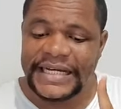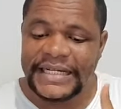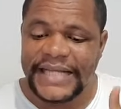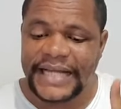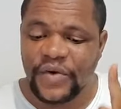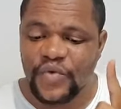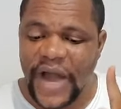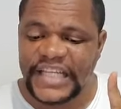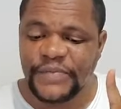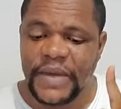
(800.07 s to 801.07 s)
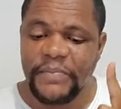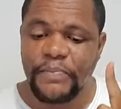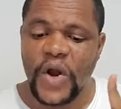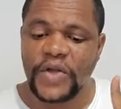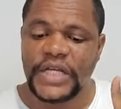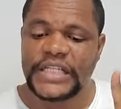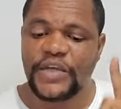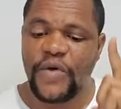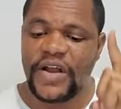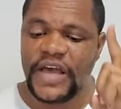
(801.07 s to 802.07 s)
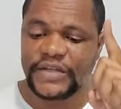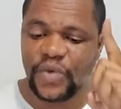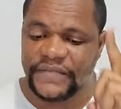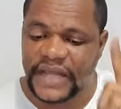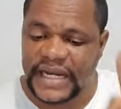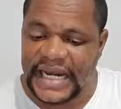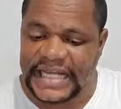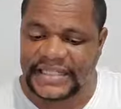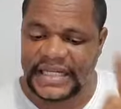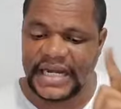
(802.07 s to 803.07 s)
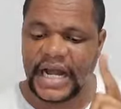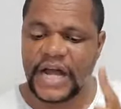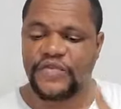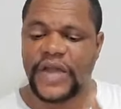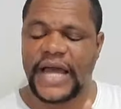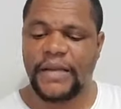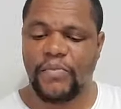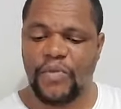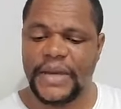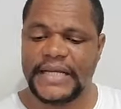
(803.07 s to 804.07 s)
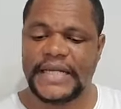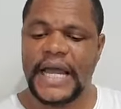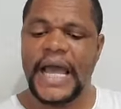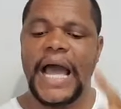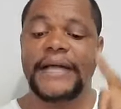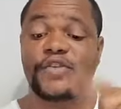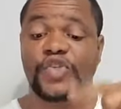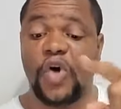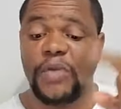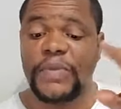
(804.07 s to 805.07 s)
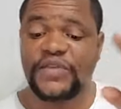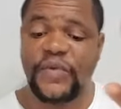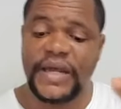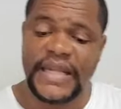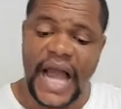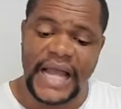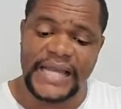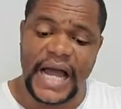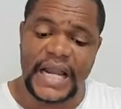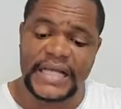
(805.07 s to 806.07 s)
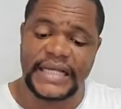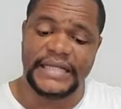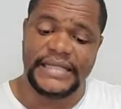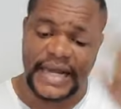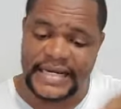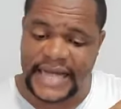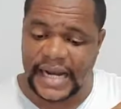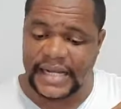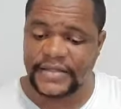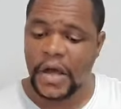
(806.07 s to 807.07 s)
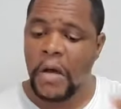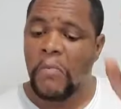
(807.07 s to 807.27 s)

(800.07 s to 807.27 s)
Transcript: that the rice being purchased is one of the least in the country at the moment and sold between $9 and $10,